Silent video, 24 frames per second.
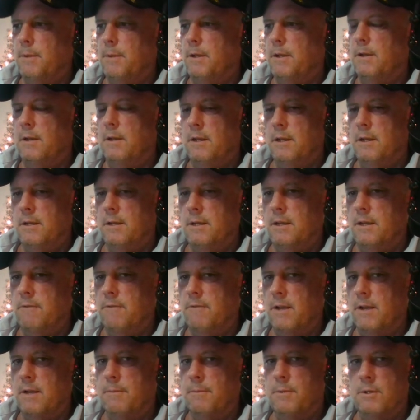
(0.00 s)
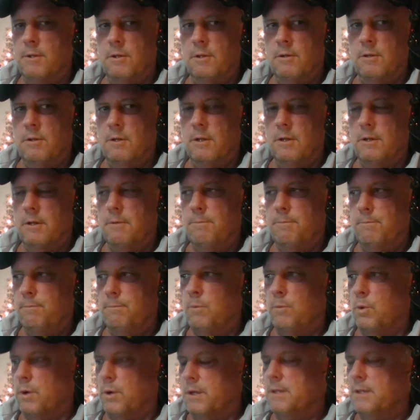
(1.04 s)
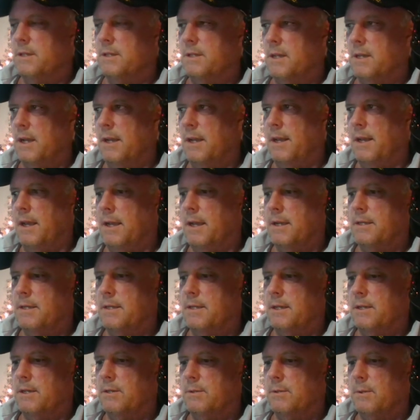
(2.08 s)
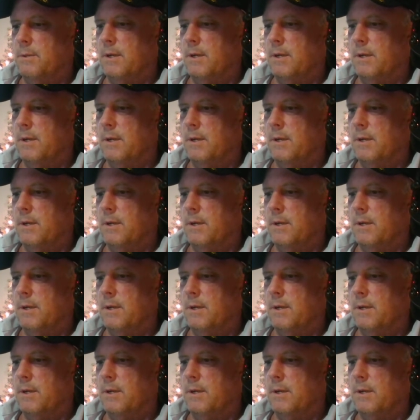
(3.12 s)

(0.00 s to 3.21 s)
and giving them a little more inside access,